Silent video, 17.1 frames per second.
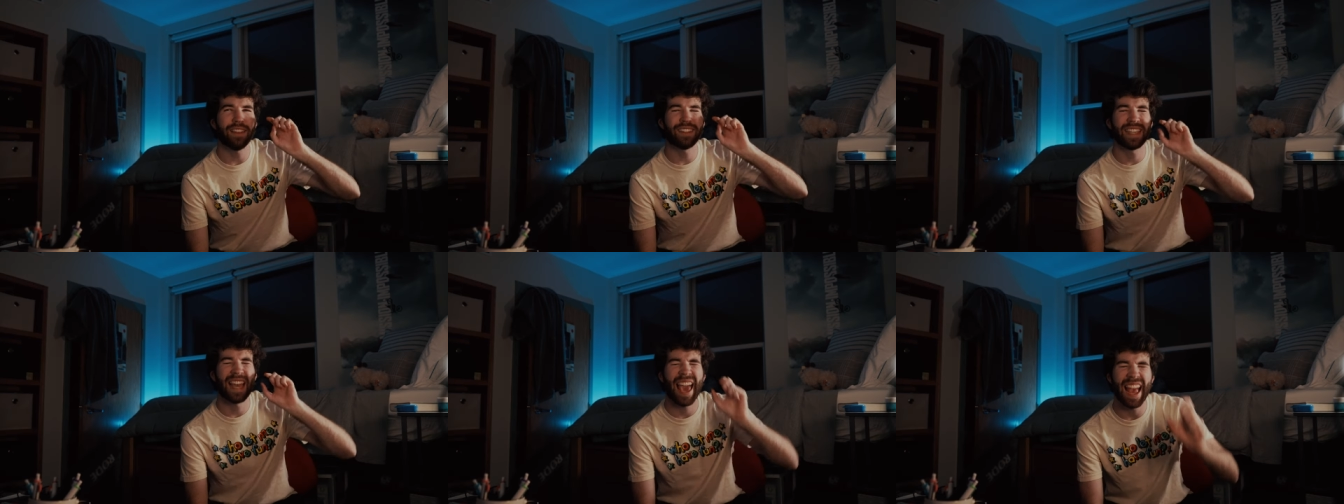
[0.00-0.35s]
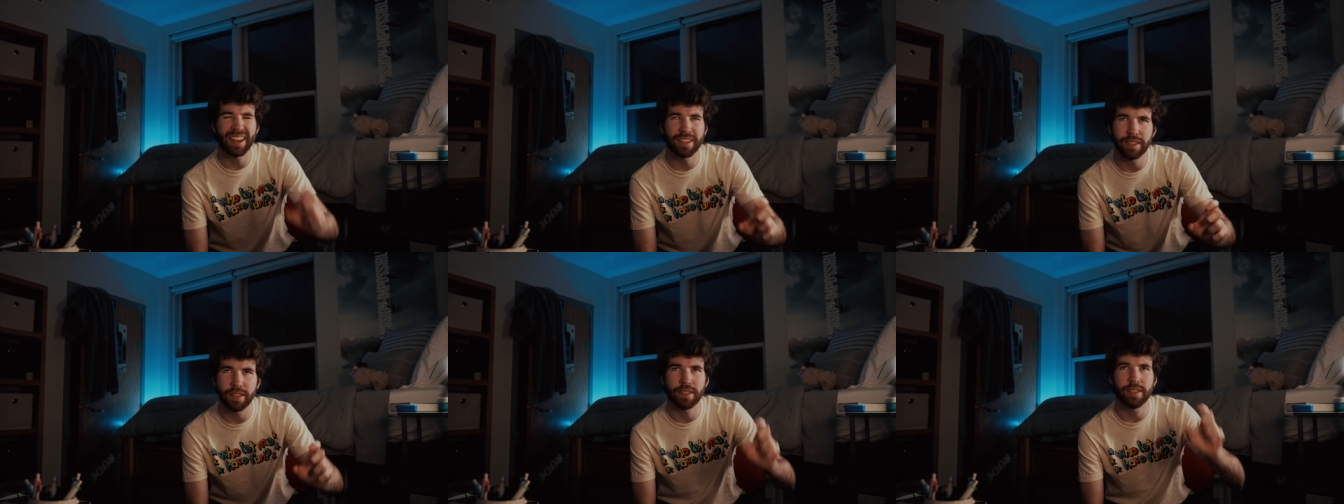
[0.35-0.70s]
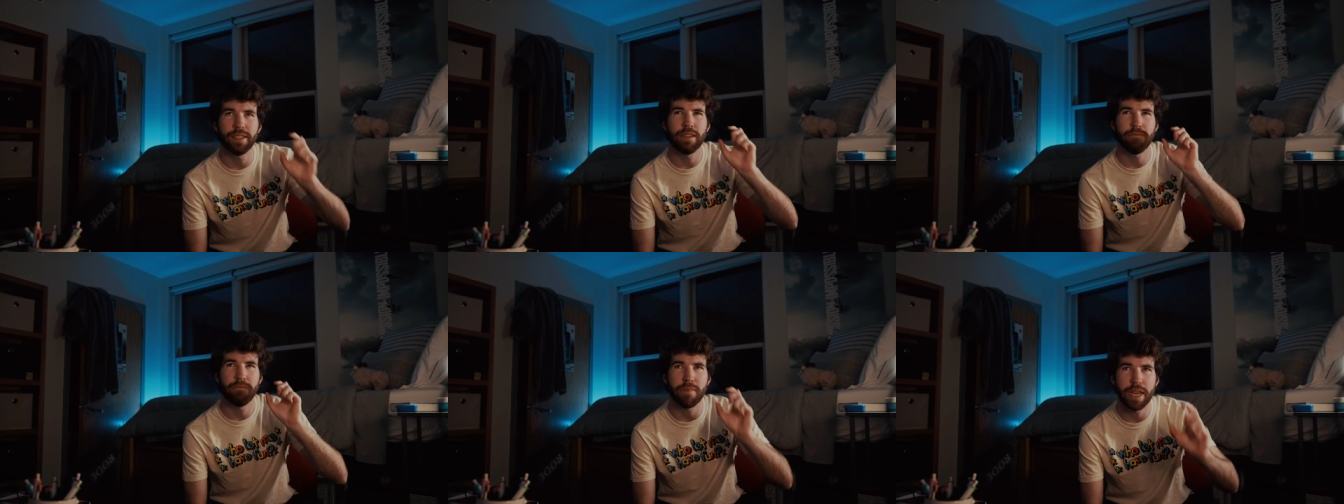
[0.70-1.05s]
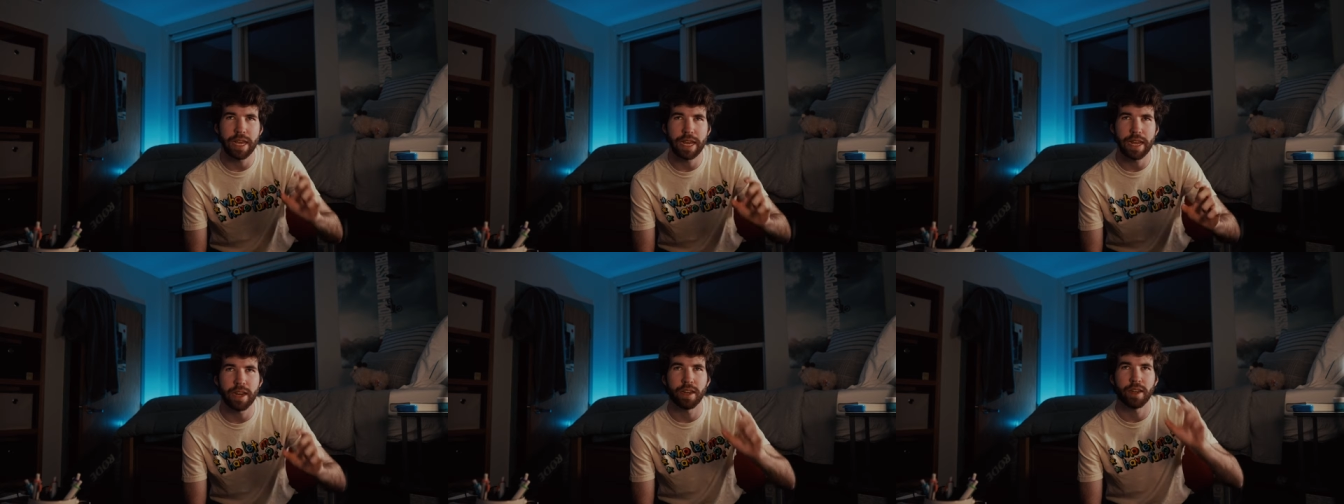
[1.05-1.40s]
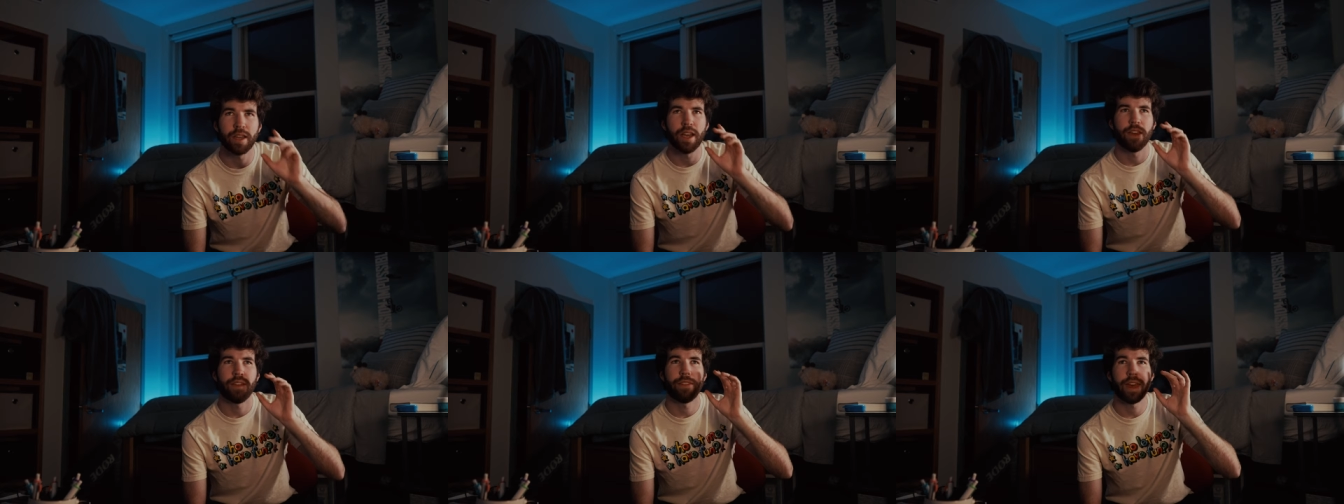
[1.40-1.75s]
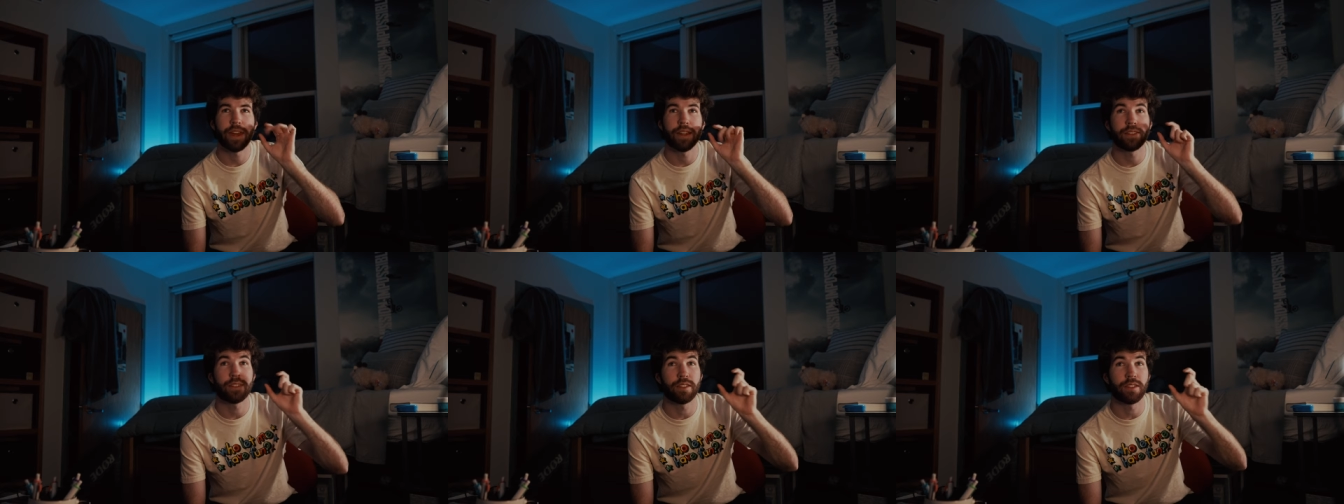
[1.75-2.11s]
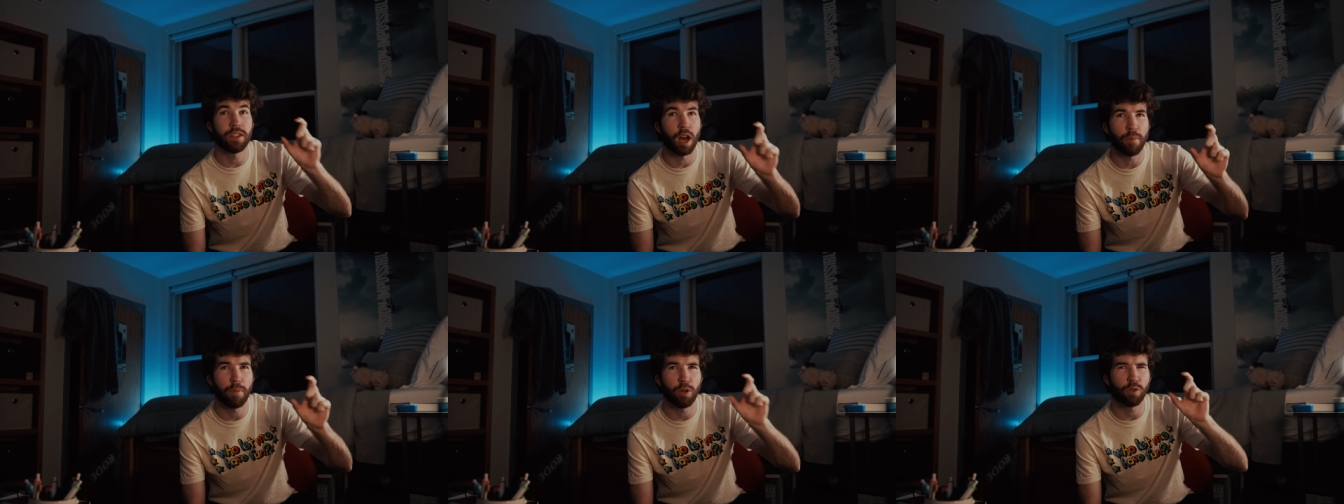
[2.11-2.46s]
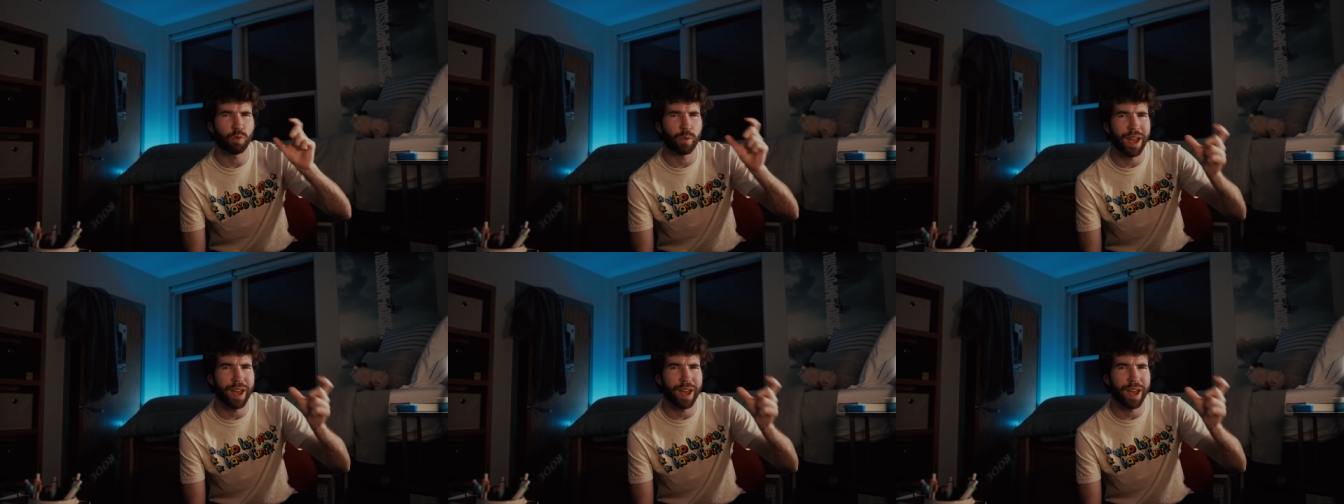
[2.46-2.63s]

technically mean that it's double